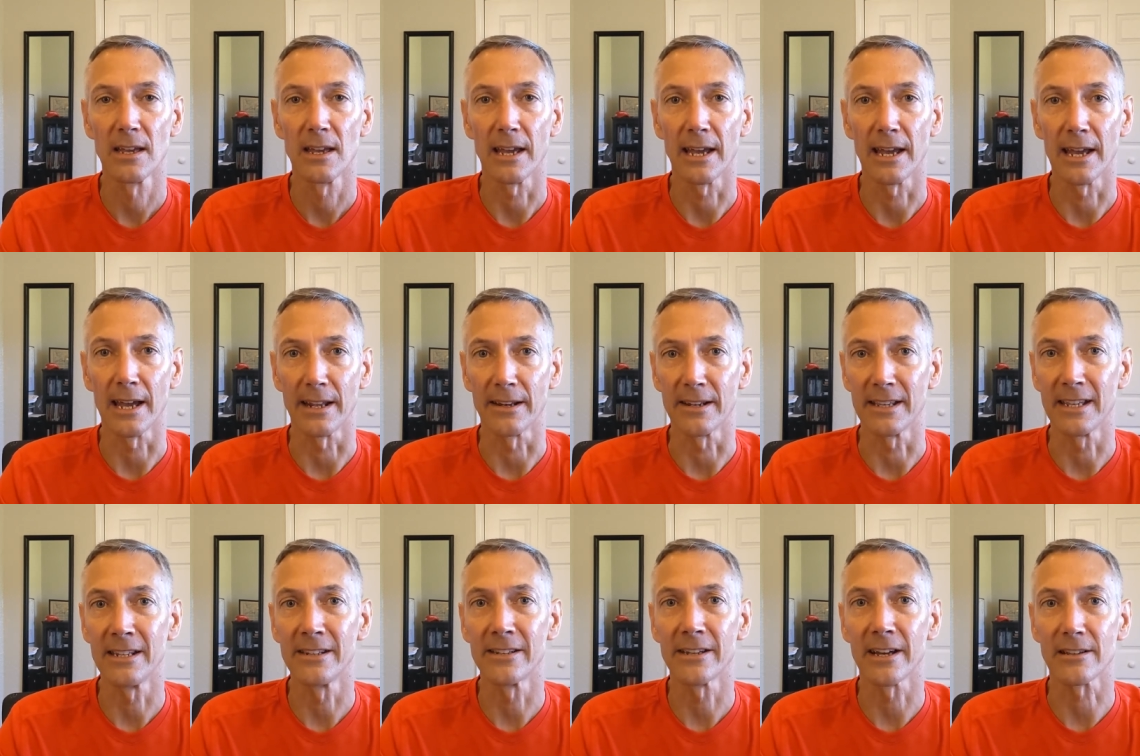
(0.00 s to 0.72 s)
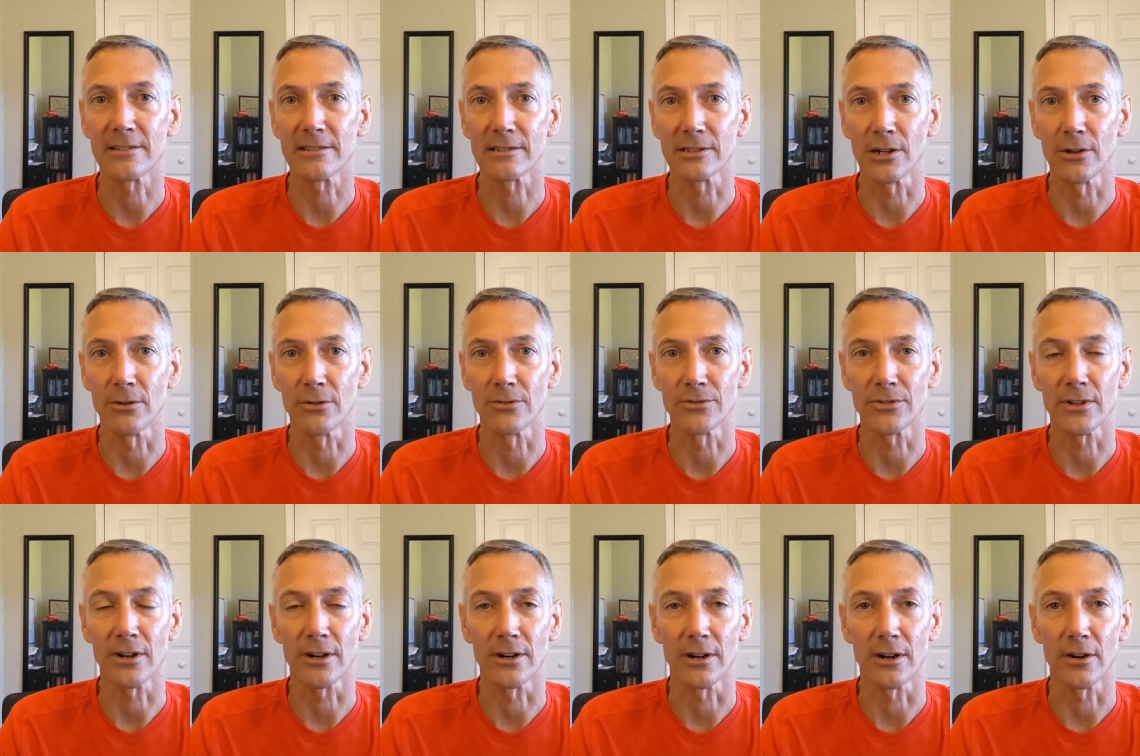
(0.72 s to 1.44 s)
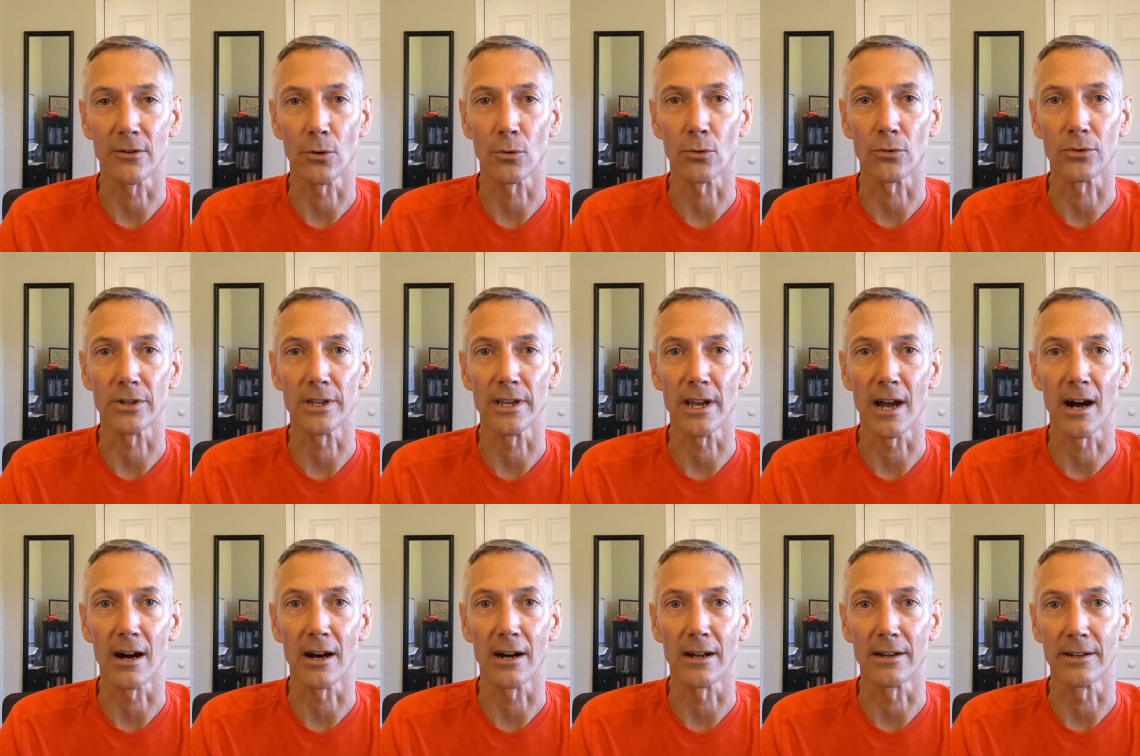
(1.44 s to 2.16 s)
And index loans are only
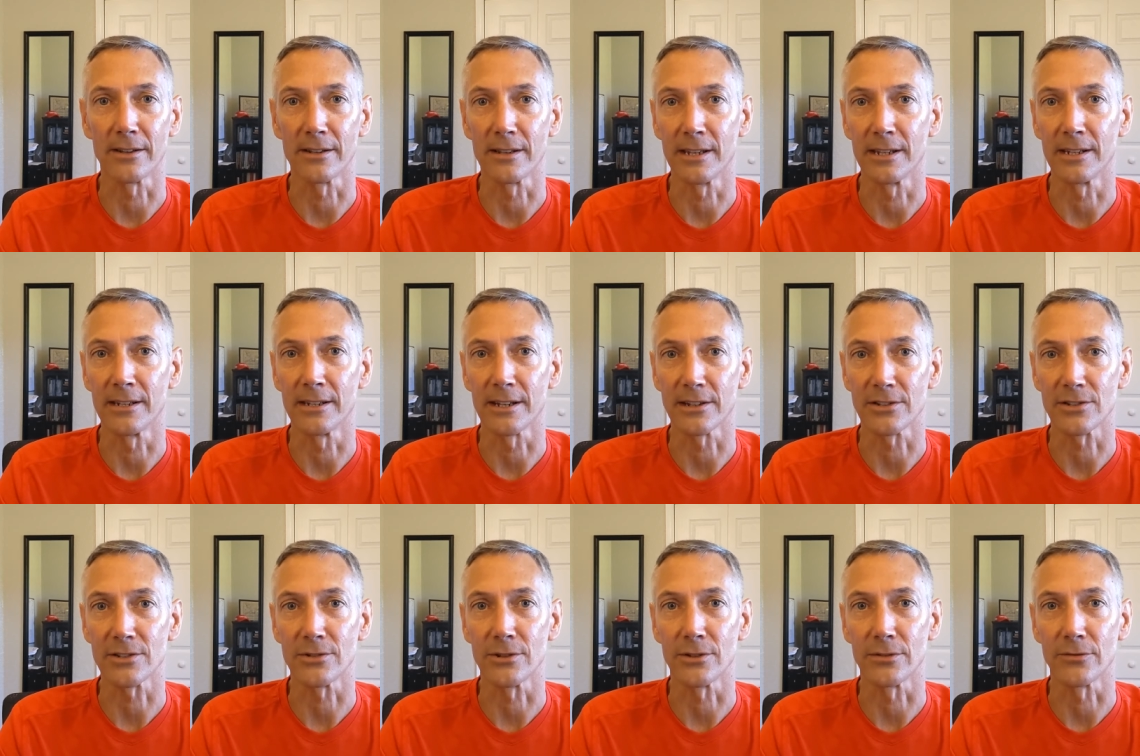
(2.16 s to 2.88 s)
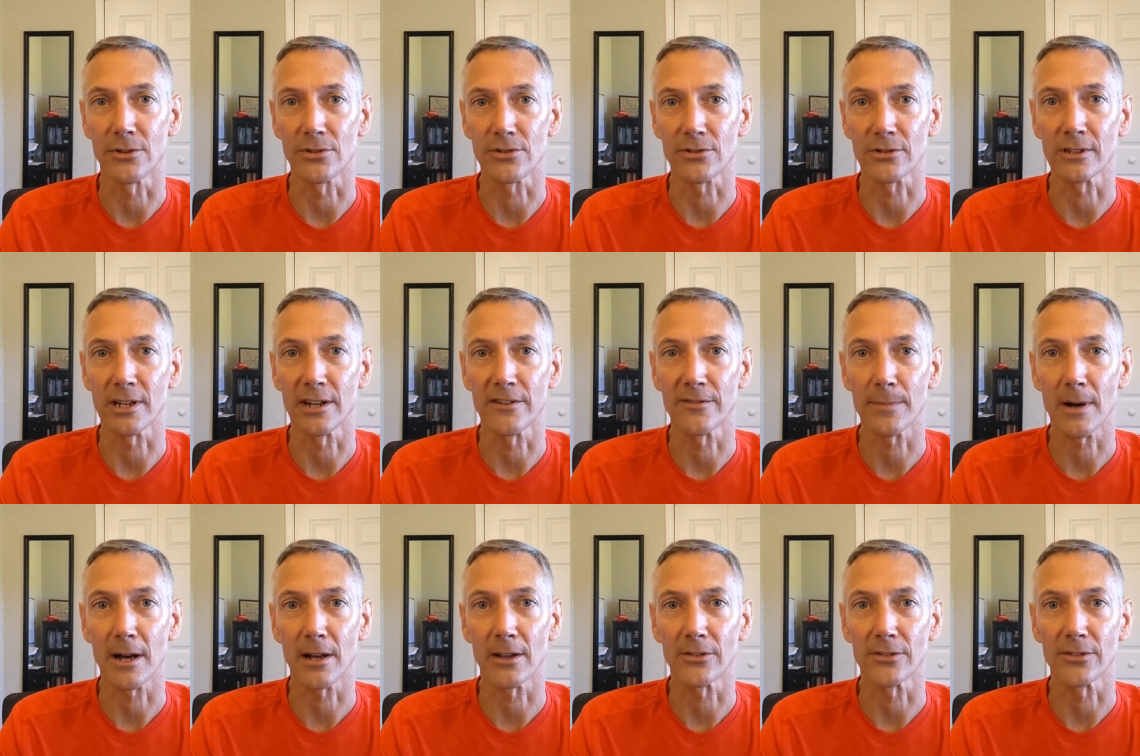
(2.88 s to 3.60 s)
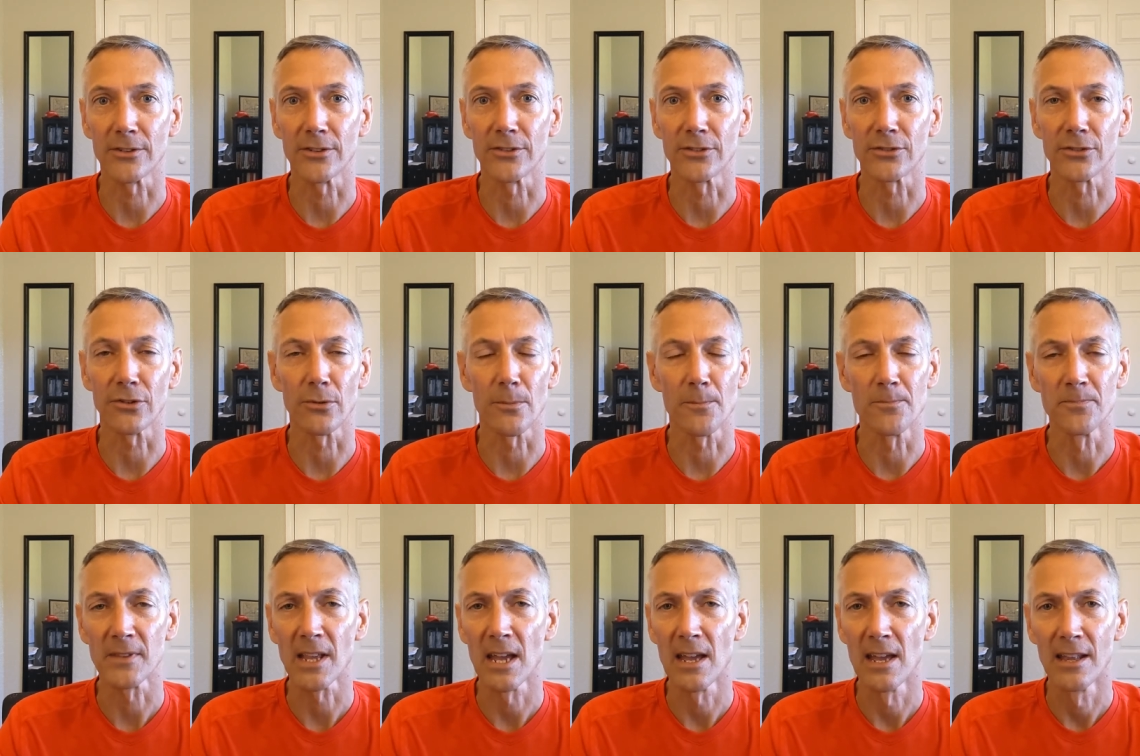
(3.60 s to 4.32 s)
on indexed universal life policies, so
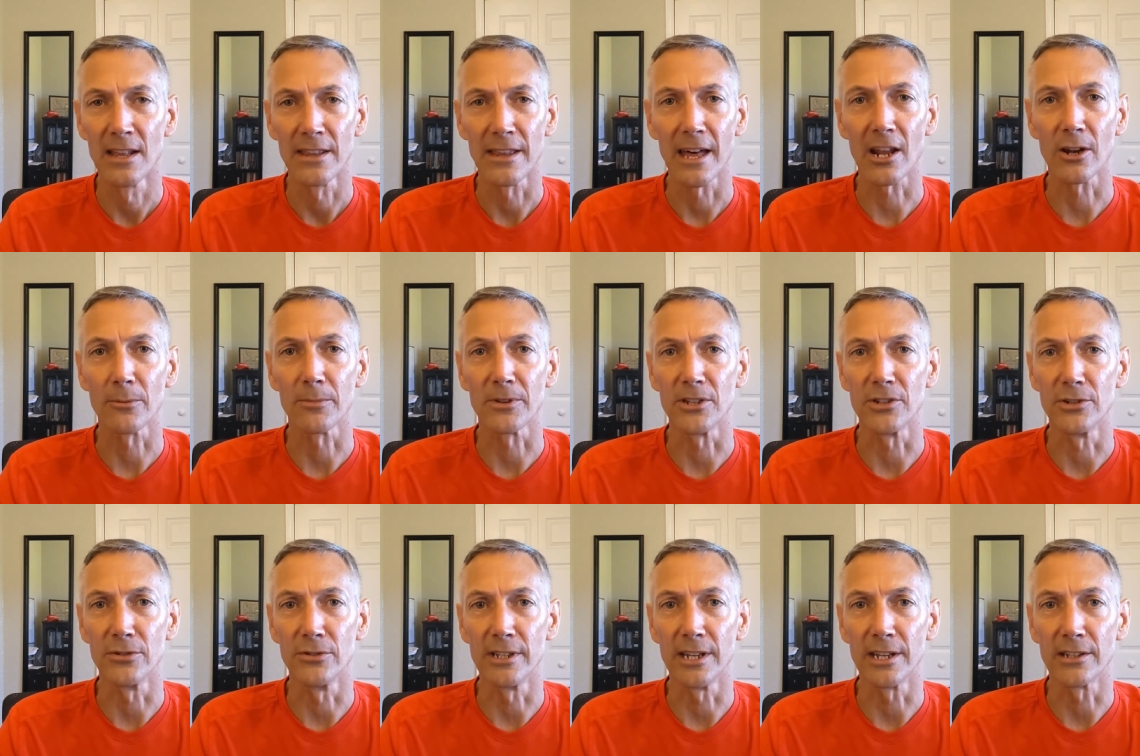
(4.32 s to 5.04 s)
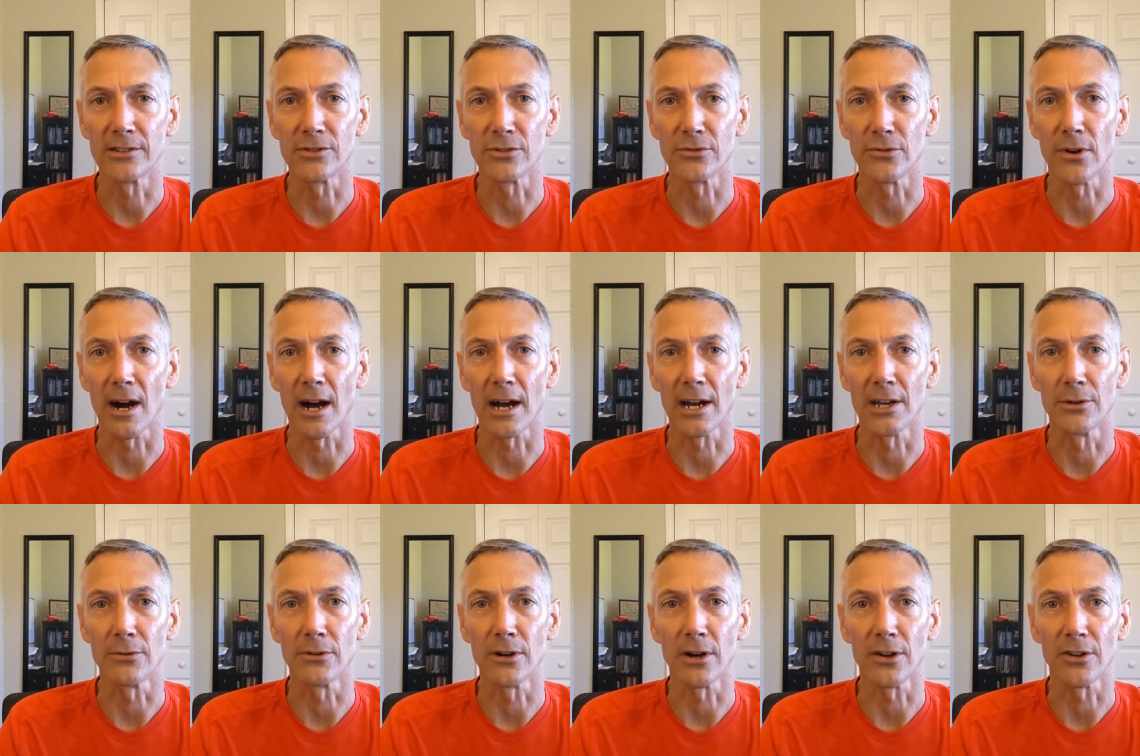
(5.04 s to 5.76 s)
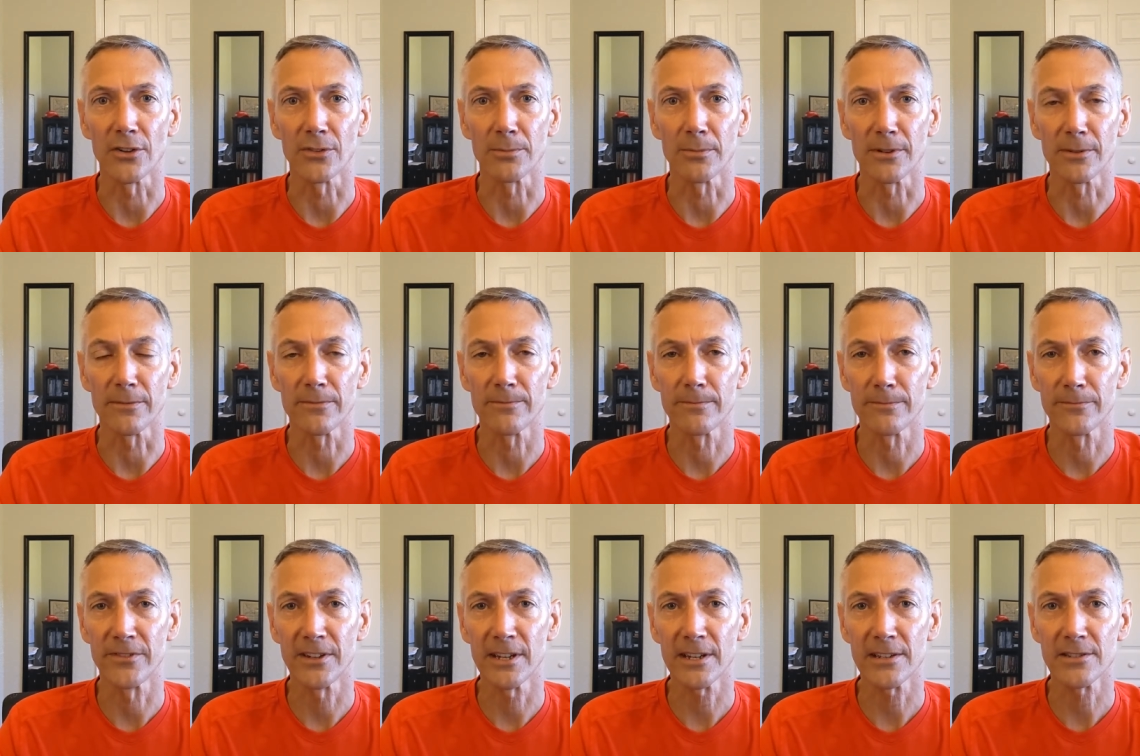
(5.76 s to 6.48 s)
that'll be unique to IULs, but
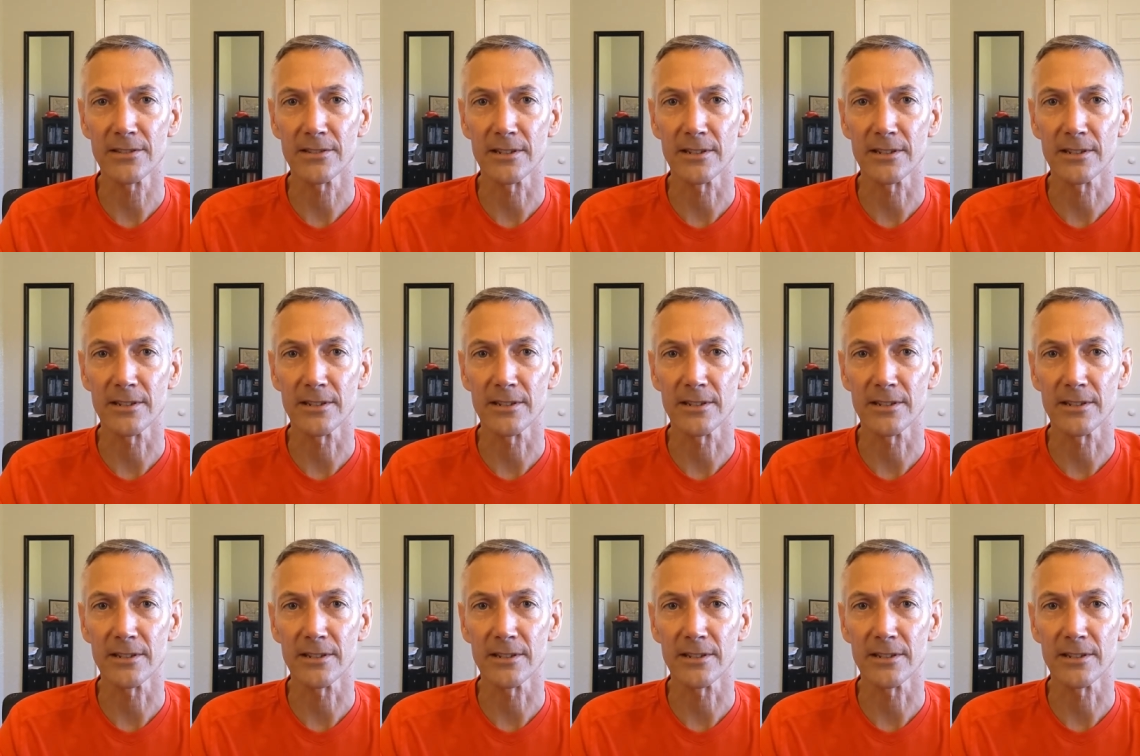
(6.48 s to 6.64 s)
fixed